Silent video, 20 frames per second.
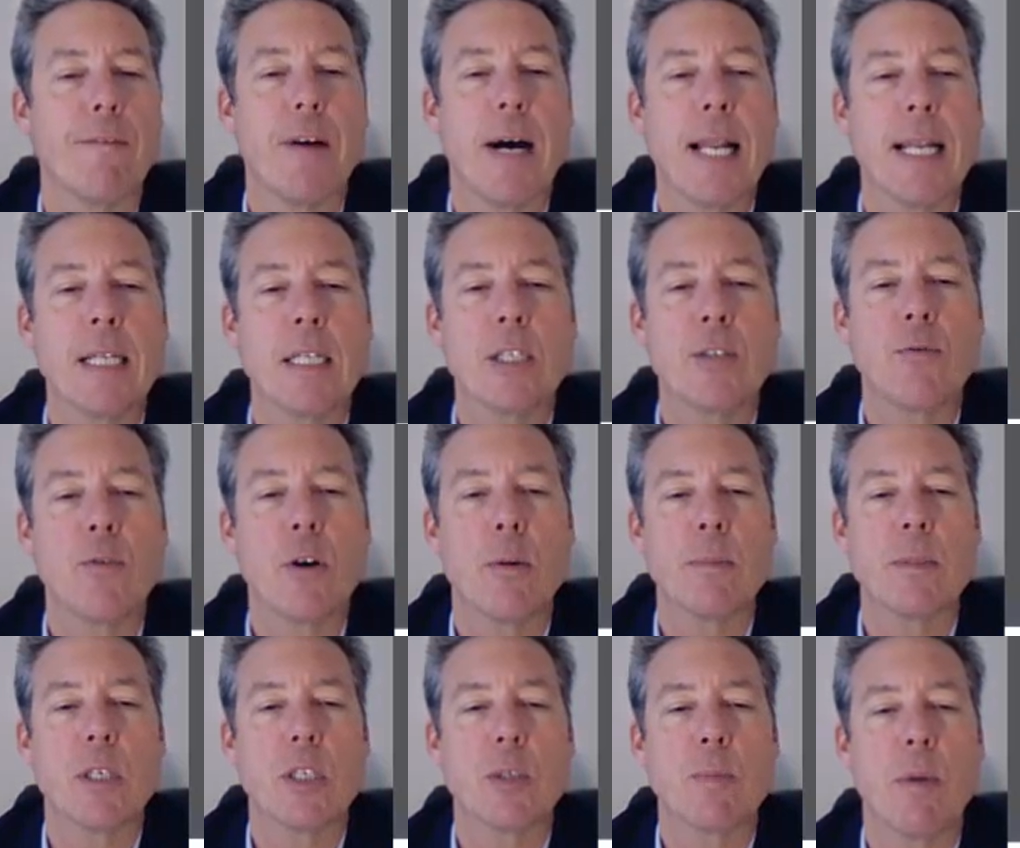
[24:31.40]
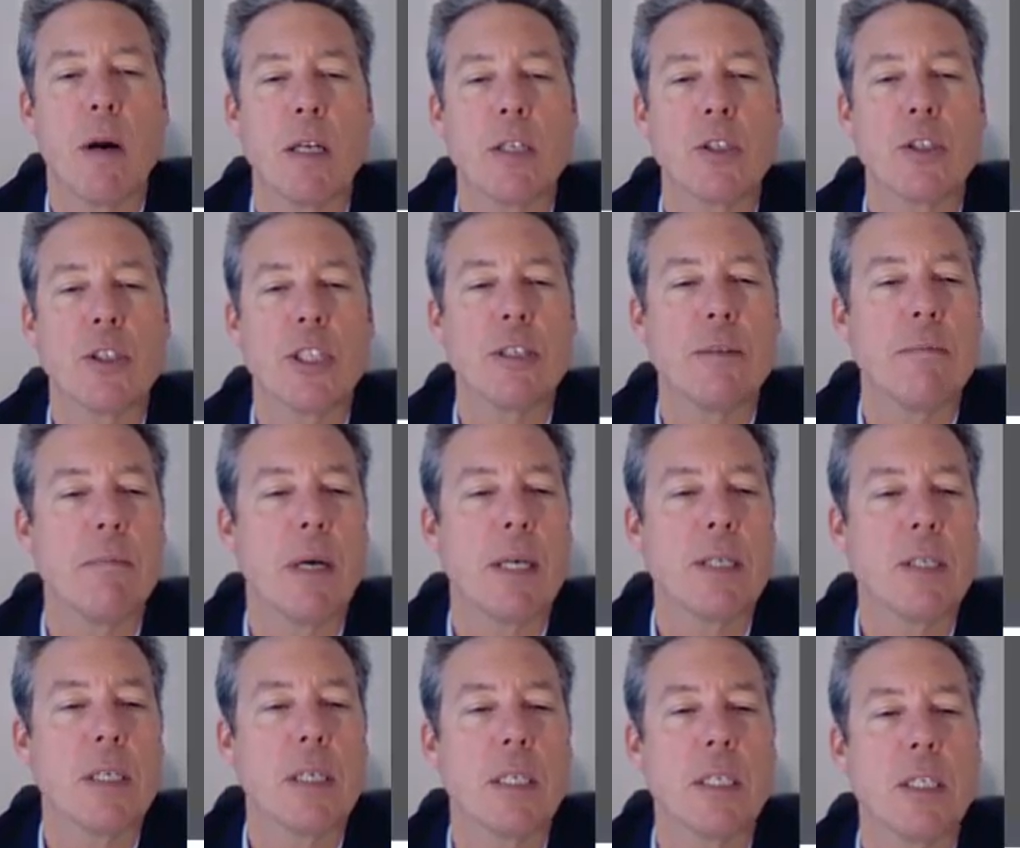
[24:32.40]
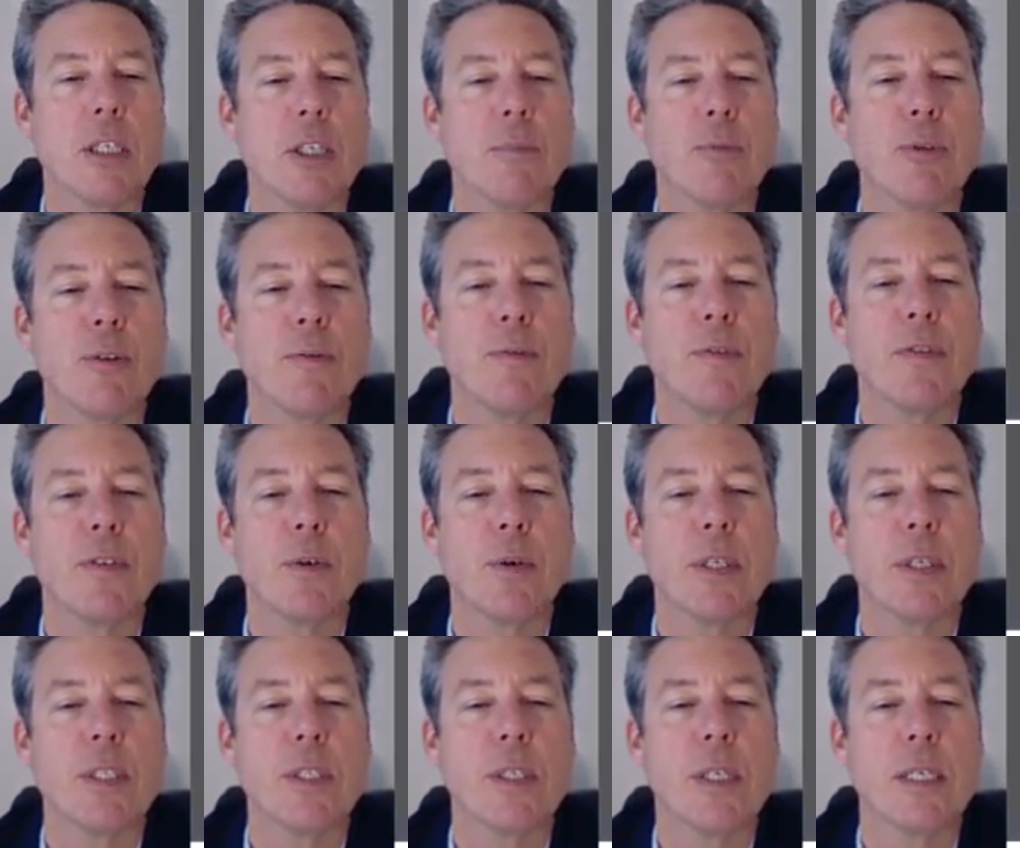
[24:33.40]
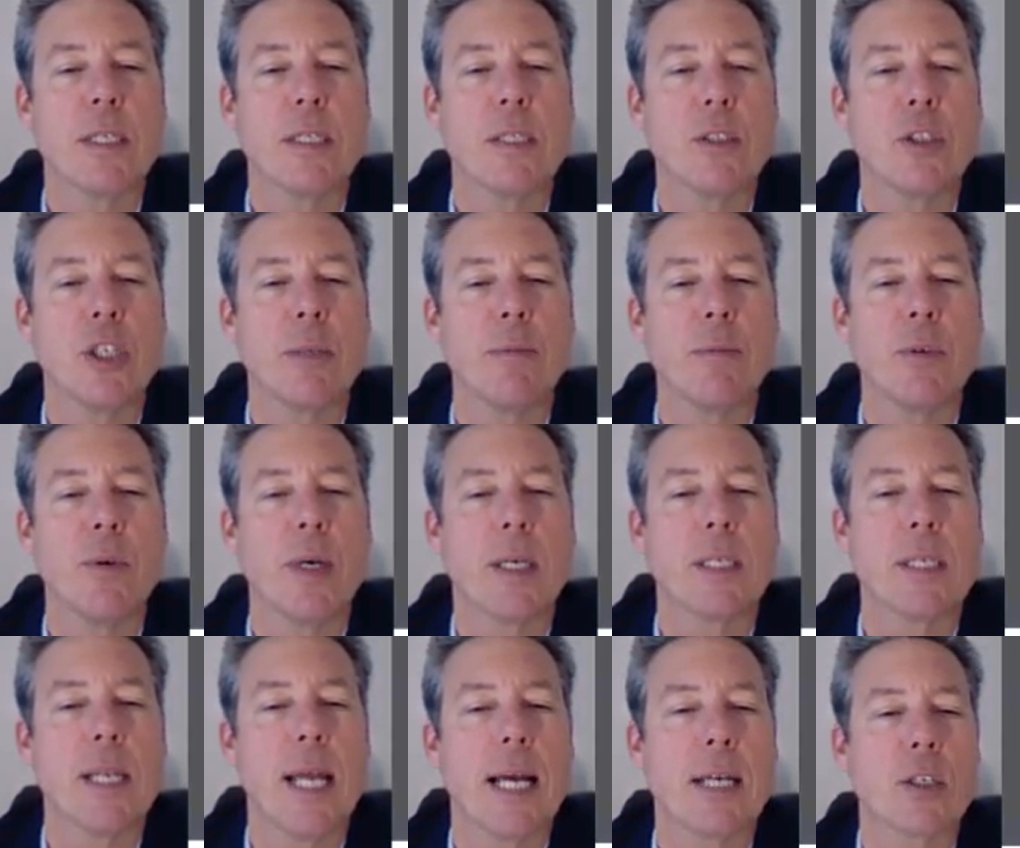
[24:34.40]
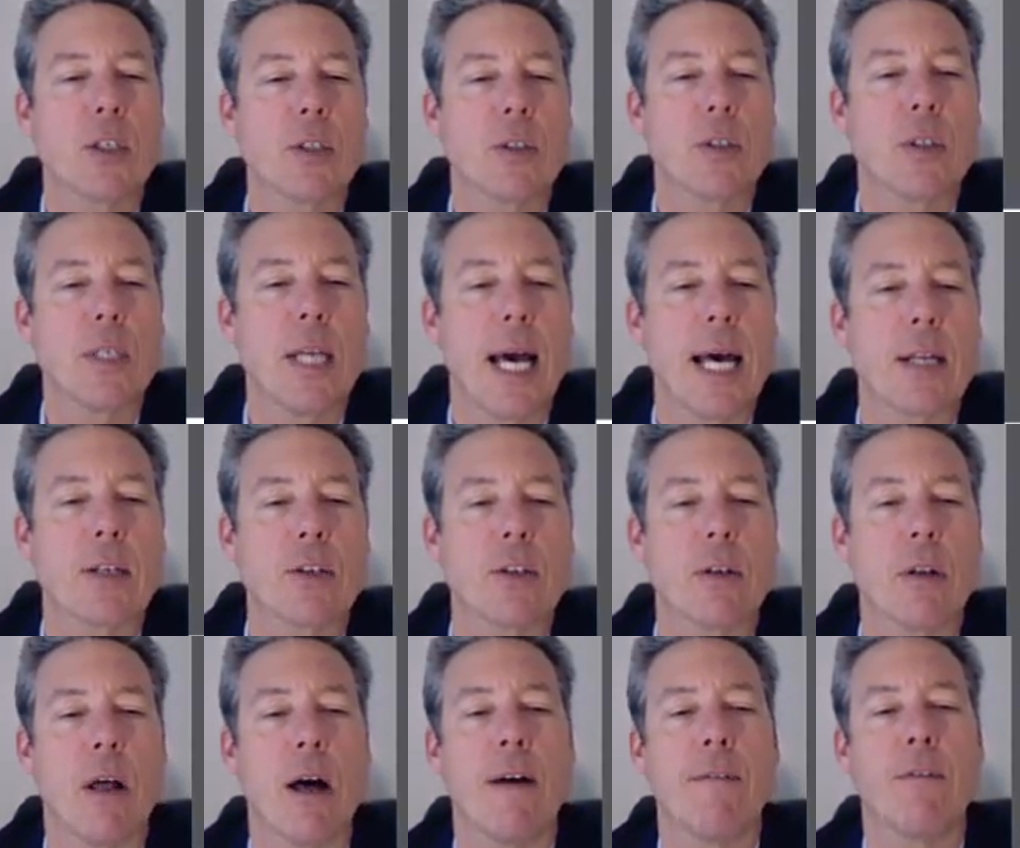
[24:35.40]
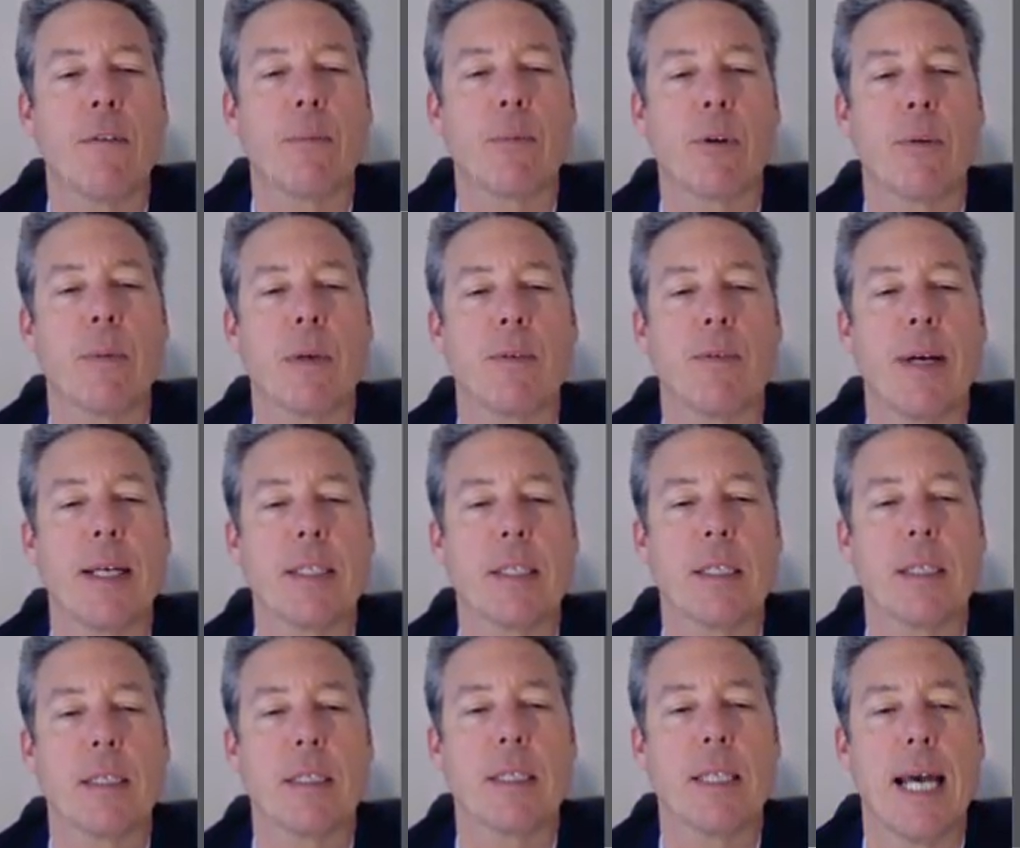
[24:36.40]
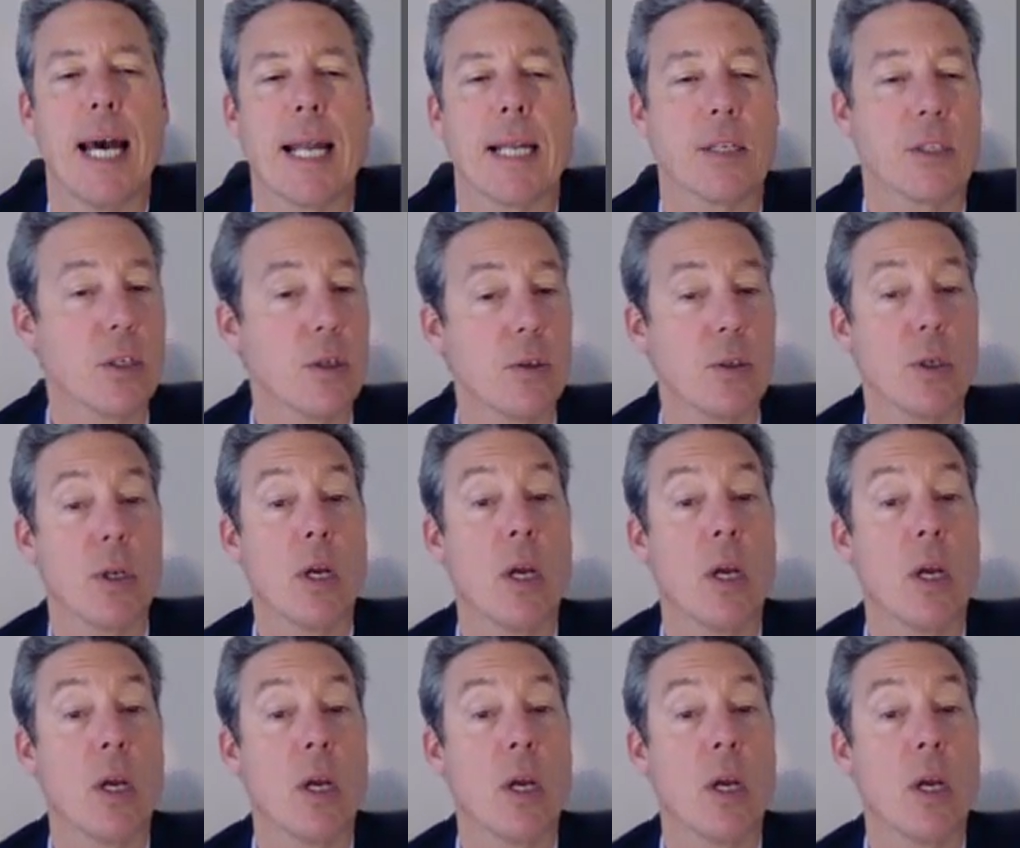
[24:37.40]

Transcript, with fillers: If you're filing this form as a sponsor, you must include proof of U S citizenship, U S national status, or lawful permanent resident status.